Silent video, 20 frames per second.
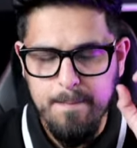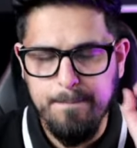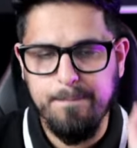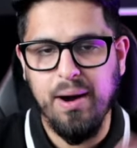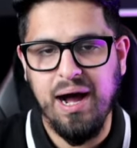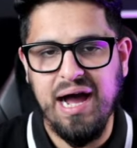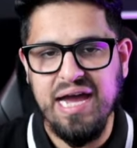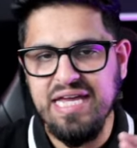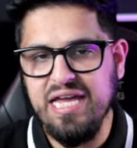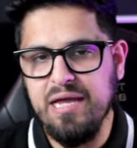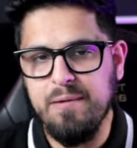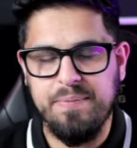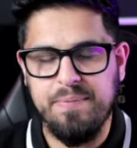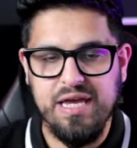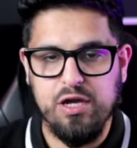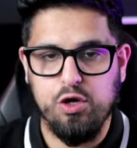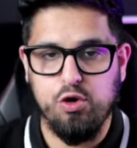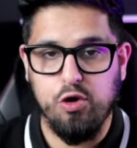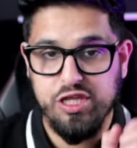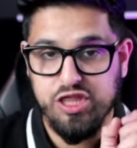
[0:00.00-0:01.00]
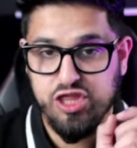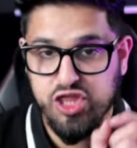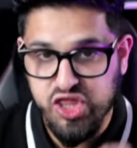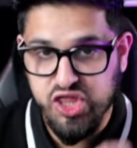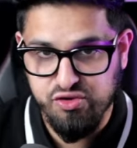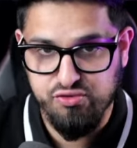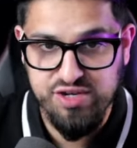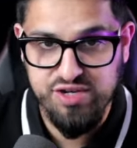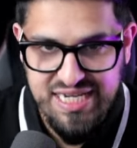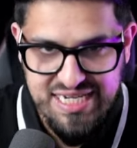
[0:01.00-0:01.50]
Buying Bitcoin
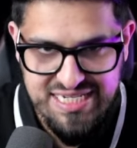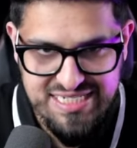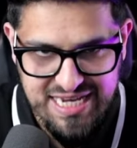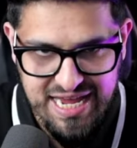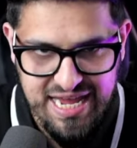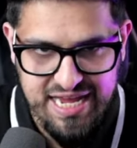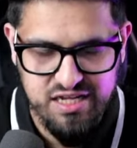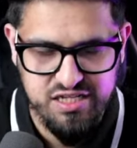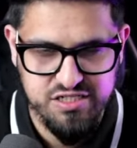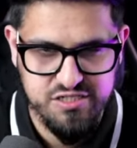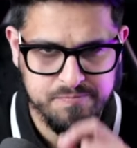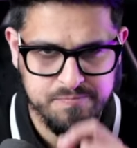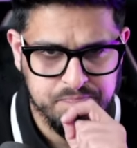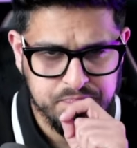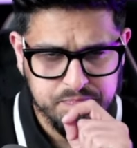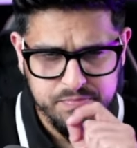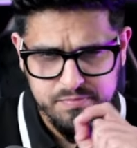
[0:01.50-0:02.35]
3 days